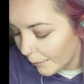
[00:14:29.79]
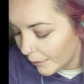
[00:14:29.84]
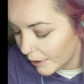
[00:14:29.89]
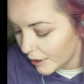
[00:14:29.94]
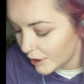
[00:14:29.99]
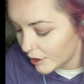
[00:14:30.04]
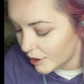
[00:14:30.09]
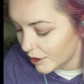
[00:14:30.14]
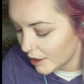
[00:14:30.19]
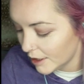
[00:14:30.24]

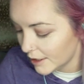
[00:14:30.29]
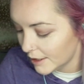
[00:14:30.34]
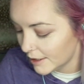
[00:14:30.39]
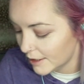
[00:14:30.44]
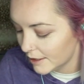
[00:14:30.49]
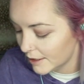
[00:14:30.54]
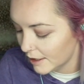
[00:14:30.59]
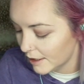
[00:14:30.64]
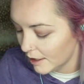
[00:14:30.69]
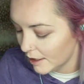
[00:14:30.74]
It's
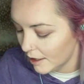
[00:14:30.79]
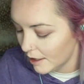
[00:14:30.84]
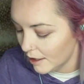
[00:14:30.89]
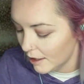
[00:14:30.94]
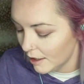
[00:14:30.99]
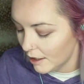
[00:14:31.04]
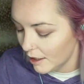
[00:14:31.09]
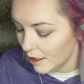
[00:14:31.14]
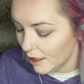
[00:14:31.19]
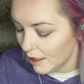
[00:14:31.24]
just,
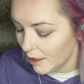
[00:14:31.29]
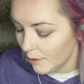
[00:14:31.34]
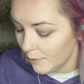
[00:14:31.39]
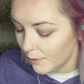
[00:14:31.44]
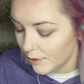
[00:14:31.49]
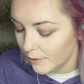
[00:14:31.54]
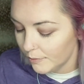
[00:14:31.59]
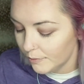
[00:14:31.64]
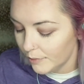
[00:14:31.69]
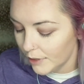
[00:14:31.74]
it
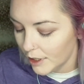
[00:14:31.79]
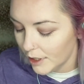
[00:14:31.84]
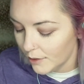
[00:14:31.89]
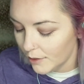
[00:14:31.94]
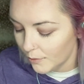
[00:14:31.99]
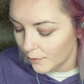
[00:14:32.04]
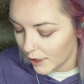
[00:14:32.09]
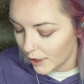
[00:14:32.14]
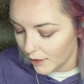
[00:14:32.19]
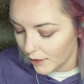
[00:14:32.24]
wouldn't be
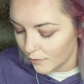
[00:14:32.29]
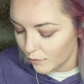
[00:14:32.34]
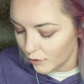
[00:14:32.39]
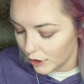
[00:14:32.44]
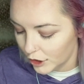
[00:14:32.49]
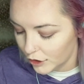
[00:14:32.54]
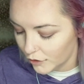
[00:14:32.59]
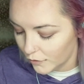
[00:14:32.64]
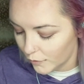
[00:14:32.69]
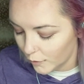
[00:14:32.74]
what I
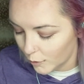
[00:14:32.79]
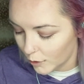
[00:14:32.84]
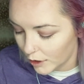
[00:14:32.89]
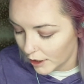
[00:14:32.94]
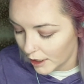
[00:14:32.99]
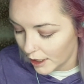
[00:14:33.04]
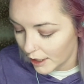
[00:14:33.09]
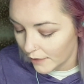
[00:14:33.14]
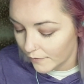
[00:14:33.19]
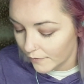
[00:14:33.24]
reach
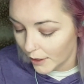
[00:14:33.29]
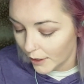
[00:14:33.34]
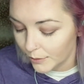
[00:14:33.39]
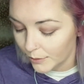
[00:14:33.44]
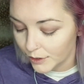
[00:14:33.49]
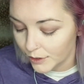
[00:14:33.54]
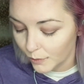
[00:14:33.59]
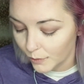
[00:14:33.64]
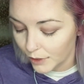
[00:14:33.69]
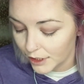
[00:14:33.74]
for if I
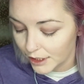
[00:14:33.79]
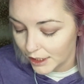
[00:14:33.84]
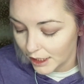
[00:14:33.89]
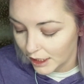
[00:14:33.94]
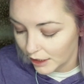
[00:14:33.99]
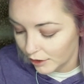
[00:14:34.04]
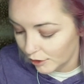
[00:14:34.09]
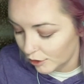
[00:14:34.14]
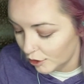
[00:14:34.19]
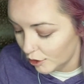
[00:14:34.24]
was
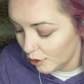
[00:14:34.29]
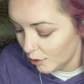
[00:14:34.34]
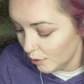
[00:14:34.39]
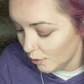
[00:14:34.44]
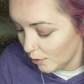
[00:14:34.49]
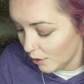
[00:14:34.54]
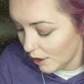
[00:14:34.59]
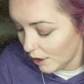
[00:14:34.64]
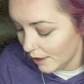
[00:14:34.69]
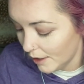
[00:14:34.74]
wanting
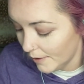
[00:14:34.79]
to